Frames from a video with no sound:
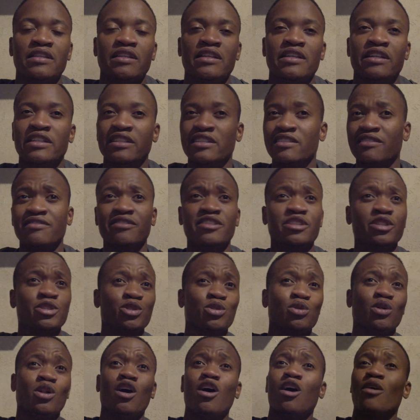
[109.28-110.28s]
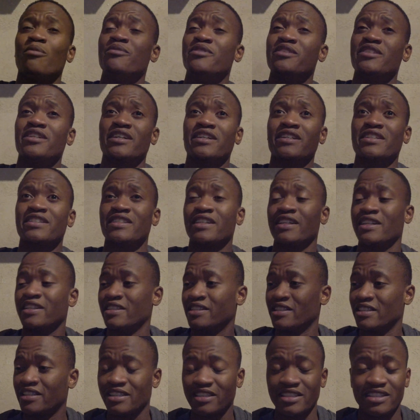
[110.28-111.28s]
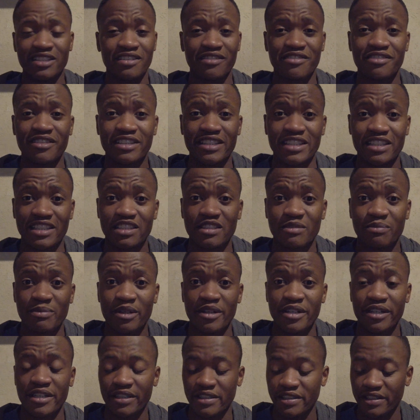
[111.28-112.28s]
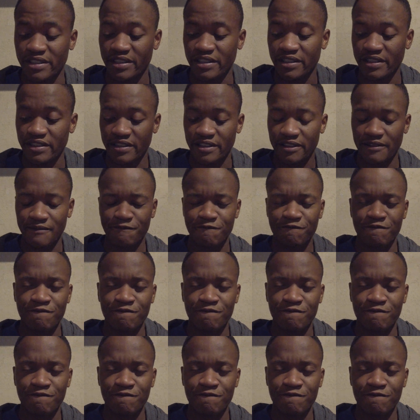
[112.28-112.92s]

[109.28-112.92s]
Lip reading: individual objects and different experiences.